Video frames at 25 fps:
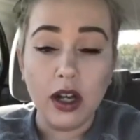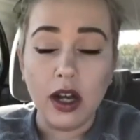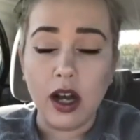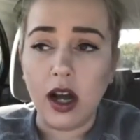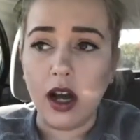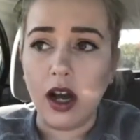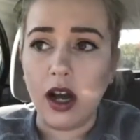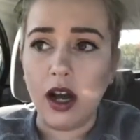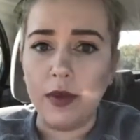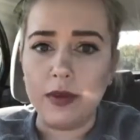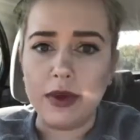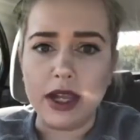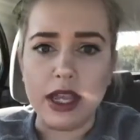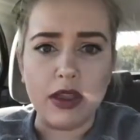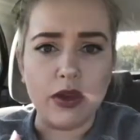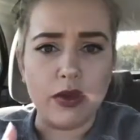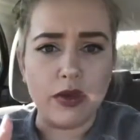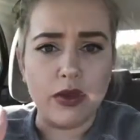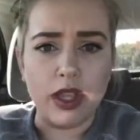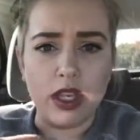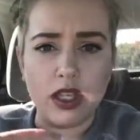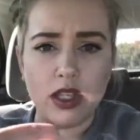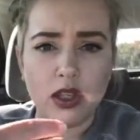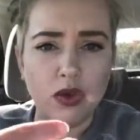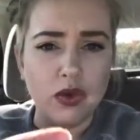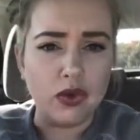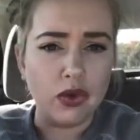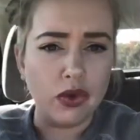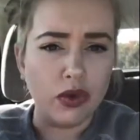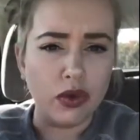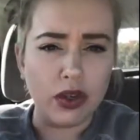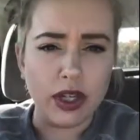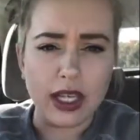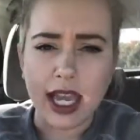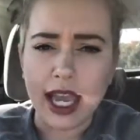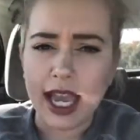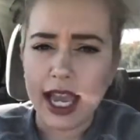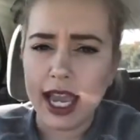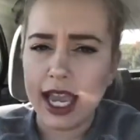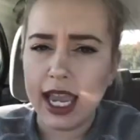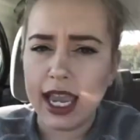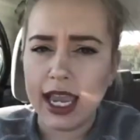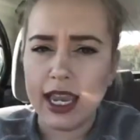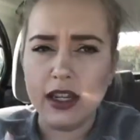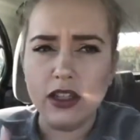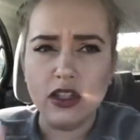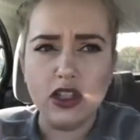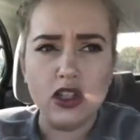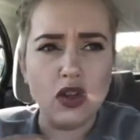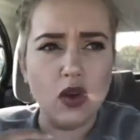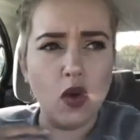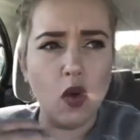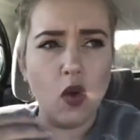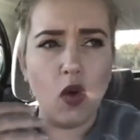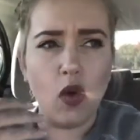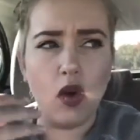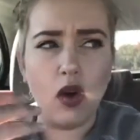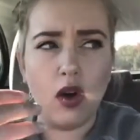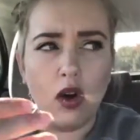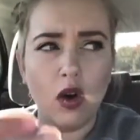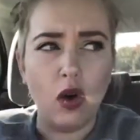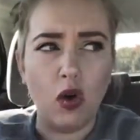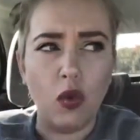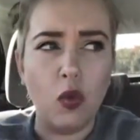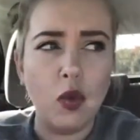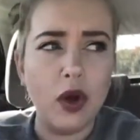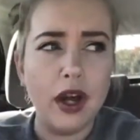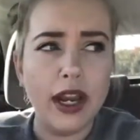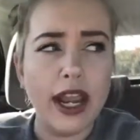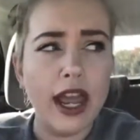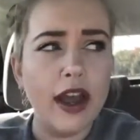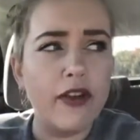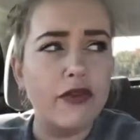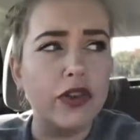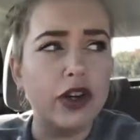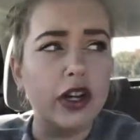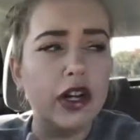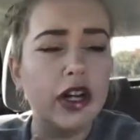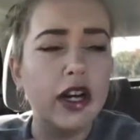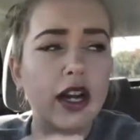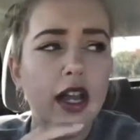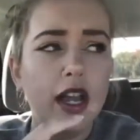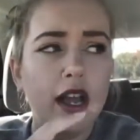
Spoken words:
either that you create or whatever,